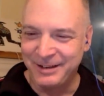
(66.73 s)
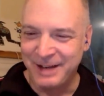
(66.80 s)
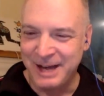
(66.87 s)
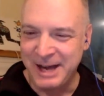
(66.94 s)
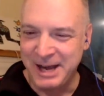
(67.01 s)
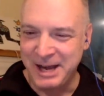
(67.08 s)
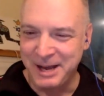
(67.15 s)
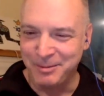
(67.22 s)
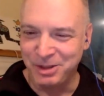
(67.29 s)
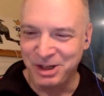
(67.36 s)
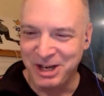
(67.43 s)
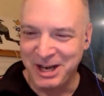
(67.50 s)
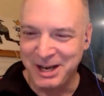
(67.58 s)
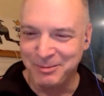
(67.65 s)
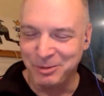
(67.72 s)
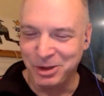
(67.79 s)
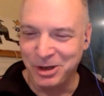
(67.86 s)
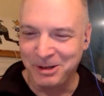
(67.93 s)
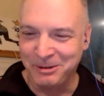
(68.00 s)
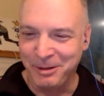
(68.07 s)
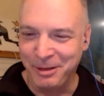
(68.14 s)
I am jam,
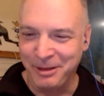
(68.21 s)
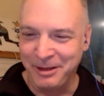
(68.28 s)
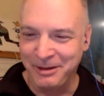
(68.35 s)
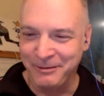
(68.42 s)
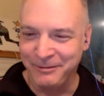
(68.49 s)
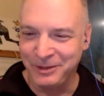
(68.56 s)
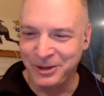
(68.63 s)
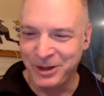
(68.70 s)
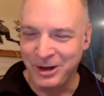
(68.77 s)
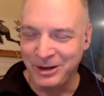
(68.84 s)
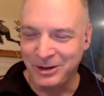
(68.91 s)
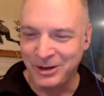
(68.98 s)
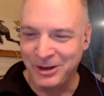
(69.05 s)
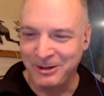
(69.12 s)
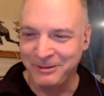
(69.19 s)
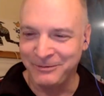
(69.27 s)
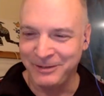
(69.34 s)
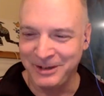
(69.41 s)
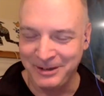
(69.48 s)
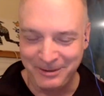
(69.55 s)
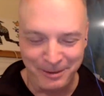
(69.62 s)
chocolate fun, ch- chocolate
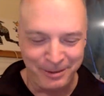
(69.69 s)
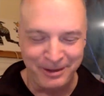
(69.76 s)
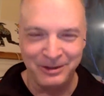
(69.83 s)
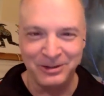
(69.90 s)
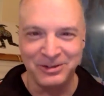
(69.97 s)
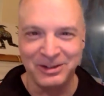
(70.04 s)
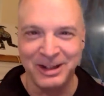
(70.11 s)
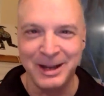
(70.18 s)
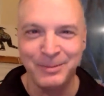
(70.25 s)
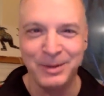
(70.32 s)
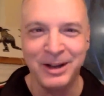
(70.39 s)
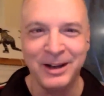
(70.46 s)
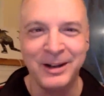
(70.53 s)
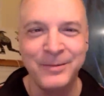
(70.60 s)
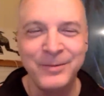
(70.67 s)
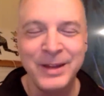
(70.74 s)
vanilla thunder slam dunk.